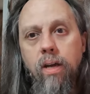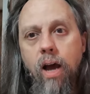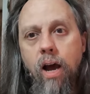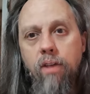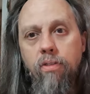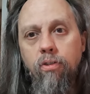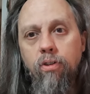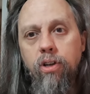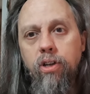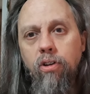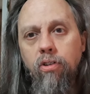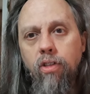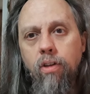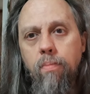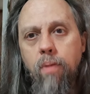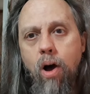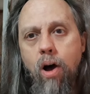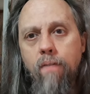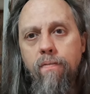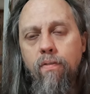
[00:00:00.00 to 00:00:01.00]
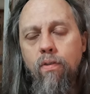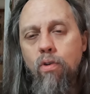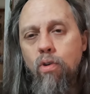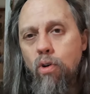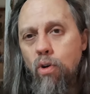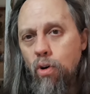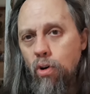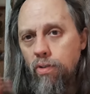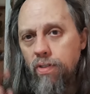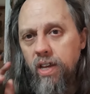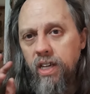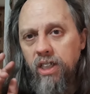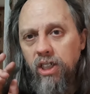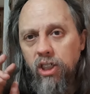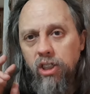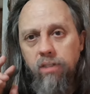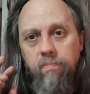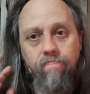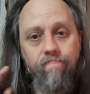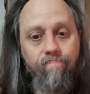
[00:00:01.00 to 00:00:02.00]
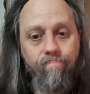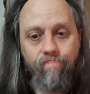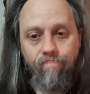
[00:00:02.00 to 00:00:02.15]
either kill them off or they just,